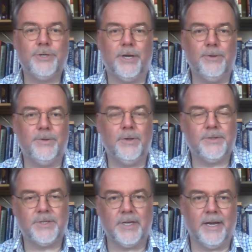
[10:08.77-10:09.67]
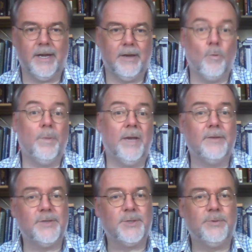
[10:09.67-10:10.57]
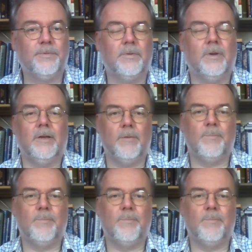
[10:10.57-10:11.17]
show that, uh, or began to sort of uh,